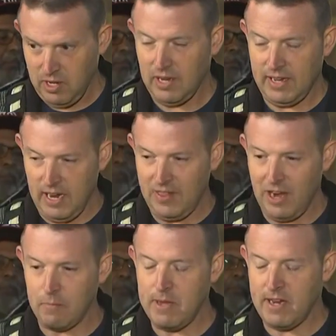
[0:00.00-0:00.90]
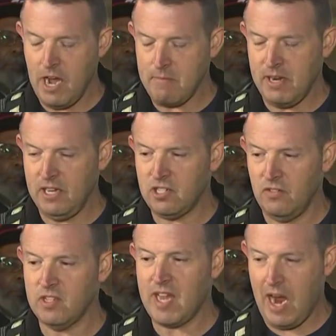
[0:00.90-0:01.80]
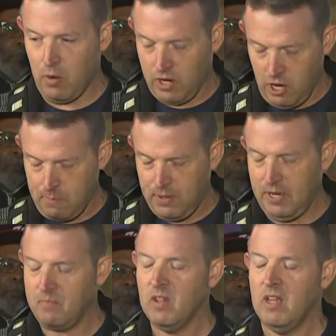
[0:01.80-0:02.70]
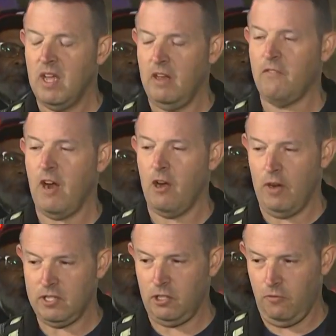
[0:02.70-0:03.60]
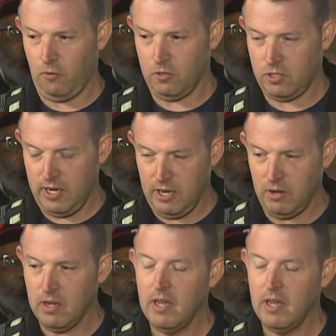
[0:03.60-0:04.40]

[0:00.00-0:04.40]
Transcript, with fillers: Again, that'll be a combination of the tower company and fire rescue personnel.